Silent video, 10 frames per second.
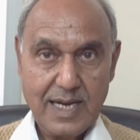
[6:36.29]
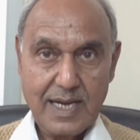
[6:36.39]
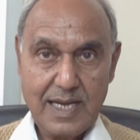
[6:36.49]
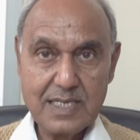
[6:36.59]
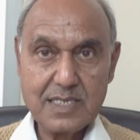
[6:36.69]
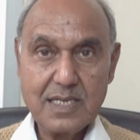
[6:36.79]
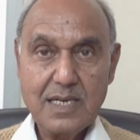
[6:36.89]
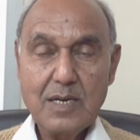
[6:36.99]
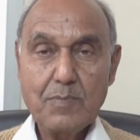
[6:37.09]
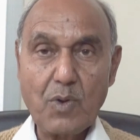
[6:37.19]
is
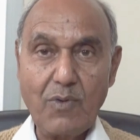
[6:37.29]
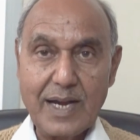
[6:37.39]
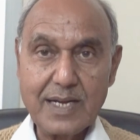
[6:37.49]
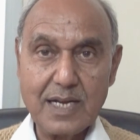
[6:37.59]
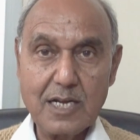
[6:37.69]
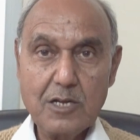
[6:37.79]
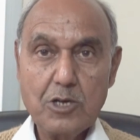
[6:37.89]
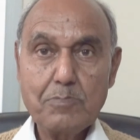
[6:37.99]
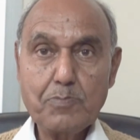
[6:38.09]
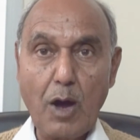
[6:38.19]
provided
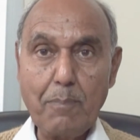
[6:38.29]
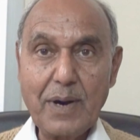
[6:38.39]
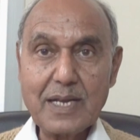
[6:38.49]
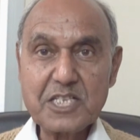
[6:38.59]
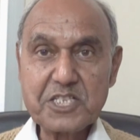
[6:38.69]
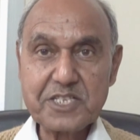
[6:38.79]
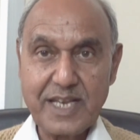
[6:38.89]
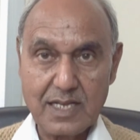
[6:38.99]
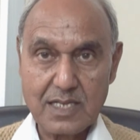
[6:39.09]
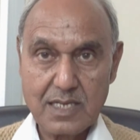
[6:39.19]
proper
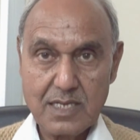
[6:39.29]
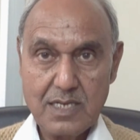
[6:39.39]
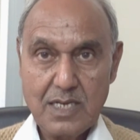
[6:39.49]
strength